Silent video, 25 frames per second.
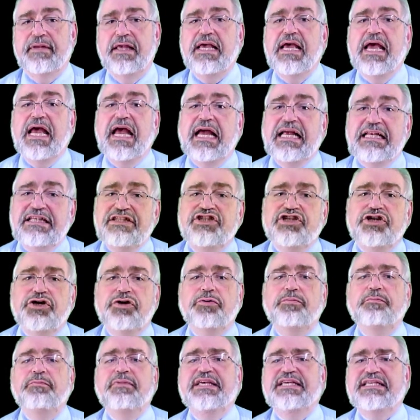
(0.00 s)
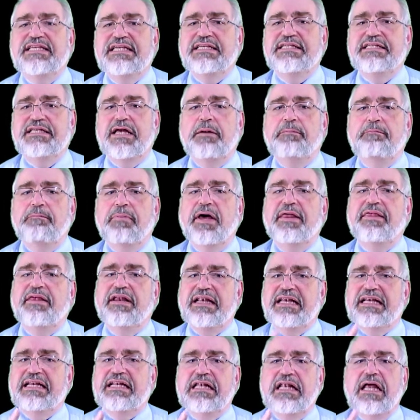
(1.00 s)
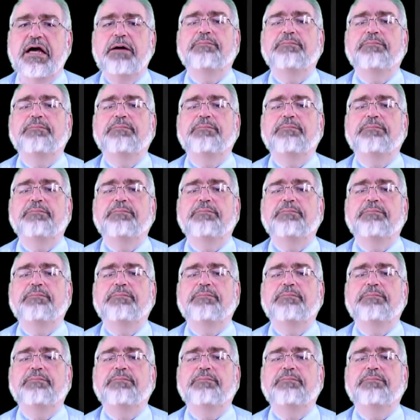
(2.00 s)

In Zoom, this is done by the little up